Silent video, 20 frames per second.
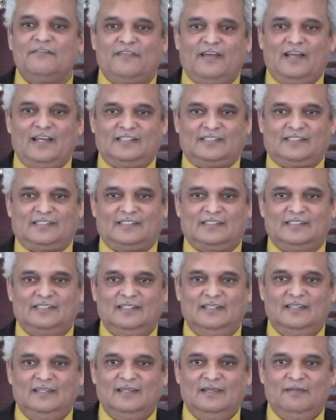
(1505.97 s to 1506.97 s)
us,
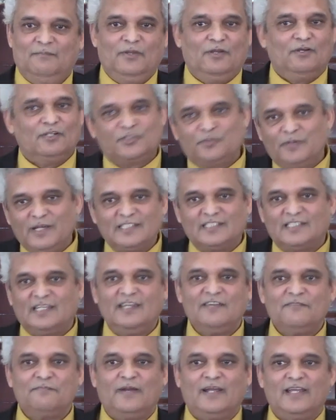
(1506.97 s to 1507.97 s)
because we are
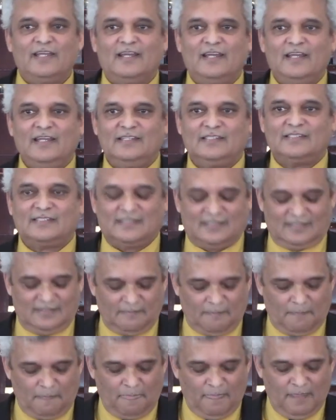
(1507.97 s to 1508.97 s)
saved by grace.
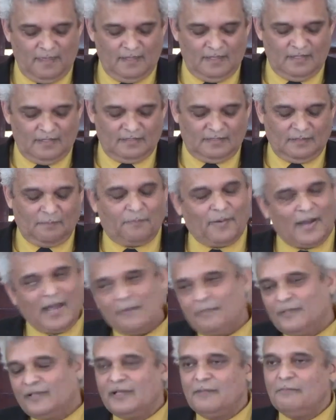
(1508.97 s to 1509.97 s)
The
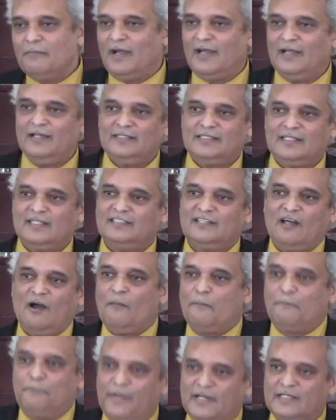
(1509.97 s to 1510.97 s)
Bible reminds us our
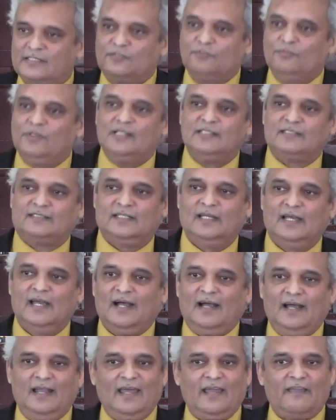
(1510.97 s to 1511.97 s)
best works
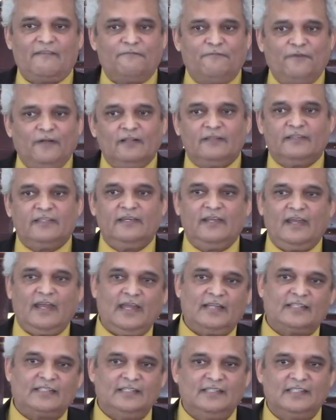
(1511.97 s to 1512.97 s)
are like filthy
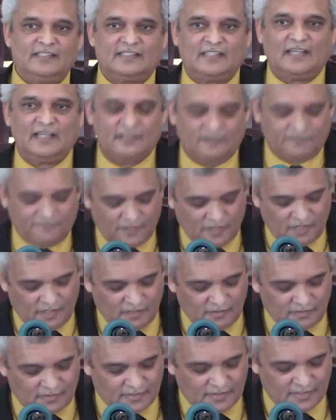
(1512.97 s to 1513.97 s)
rags in the sight of
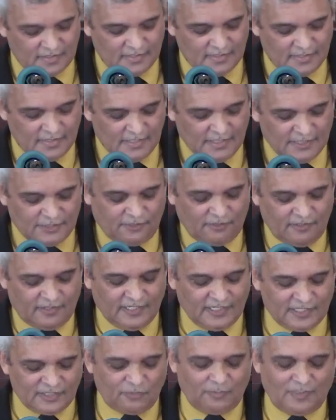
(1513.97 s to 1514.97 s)
God. So
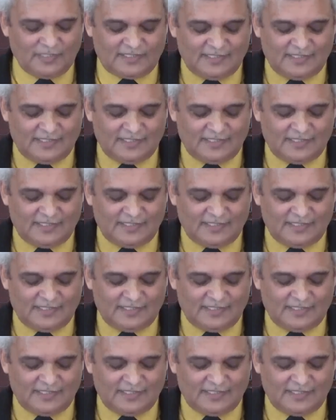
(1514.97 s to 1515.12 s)
this was a